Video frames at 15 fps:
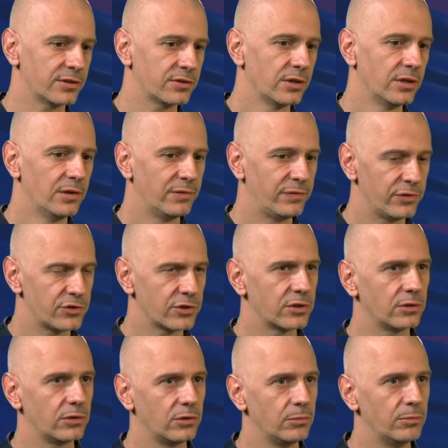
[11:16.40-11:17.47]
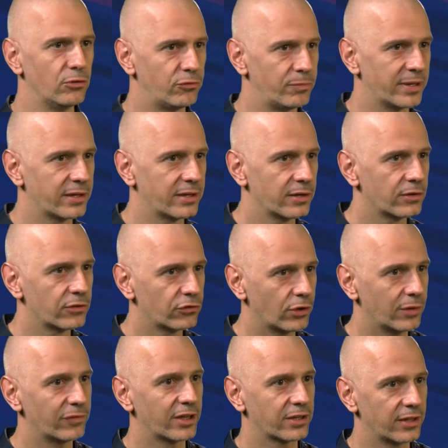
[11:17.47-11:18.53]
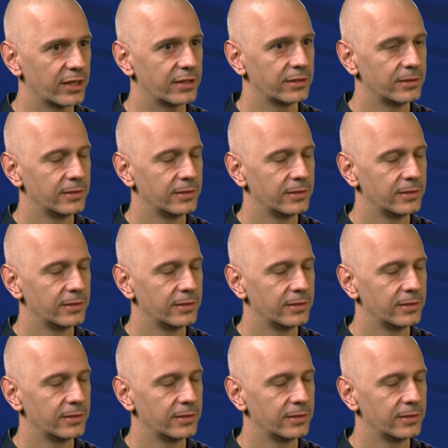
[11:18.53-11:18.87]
and physical movement and stuff like that.